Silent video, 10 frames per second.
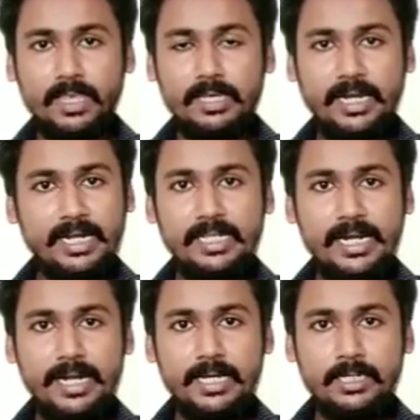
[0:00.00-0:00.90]
Getting
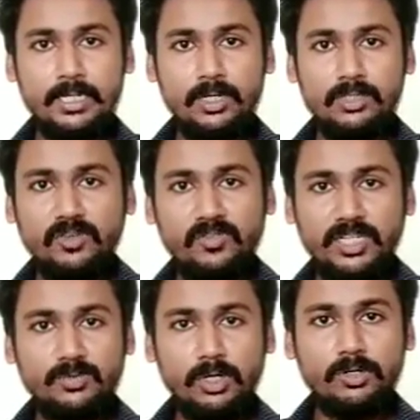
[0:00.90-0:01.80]
the idea? So
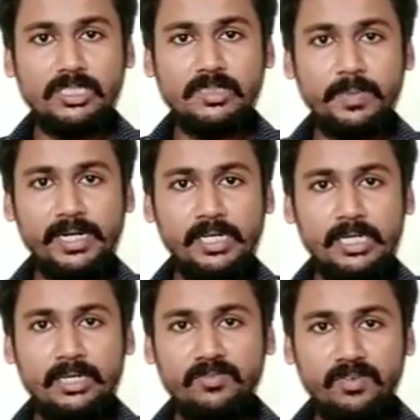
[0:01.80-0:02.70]
first what was the
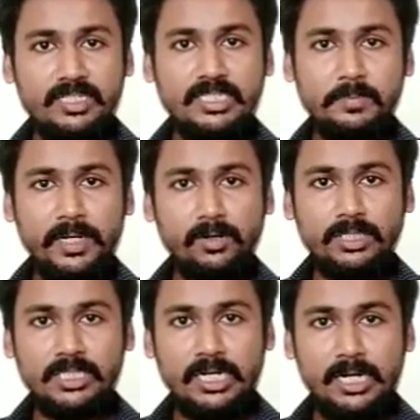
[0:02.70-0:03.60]
speed? First the speed
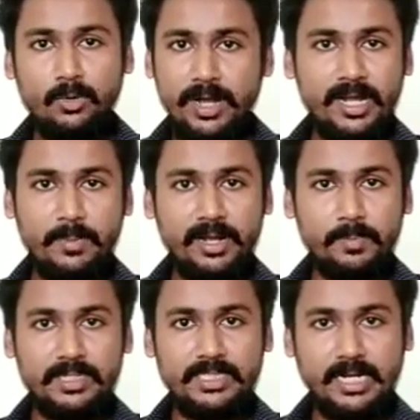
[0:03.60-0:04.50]
was 20
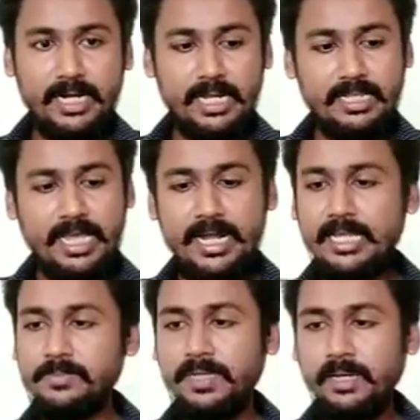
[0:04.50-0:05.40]
meter per second. Then
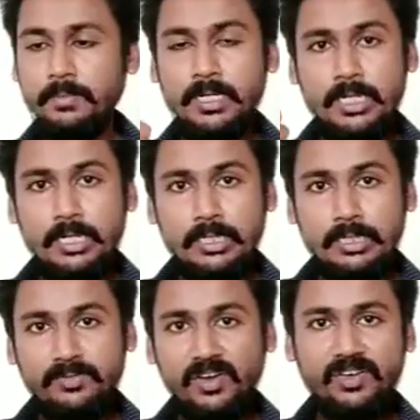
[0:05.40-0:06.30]
it has
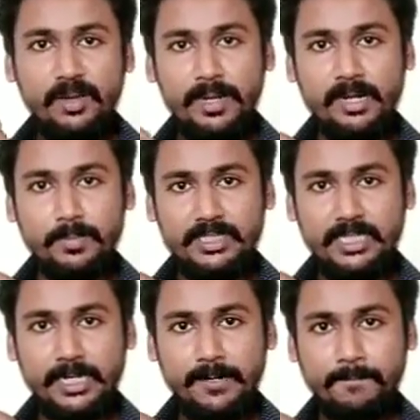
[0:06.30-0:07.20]
become 50 meter per
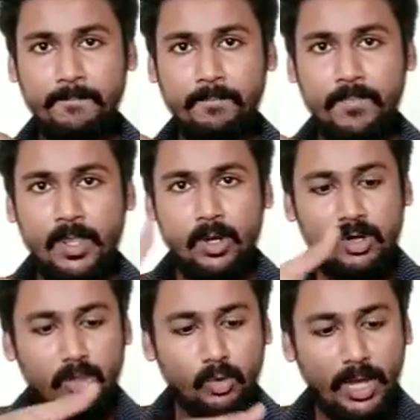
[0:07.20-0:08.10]
second. To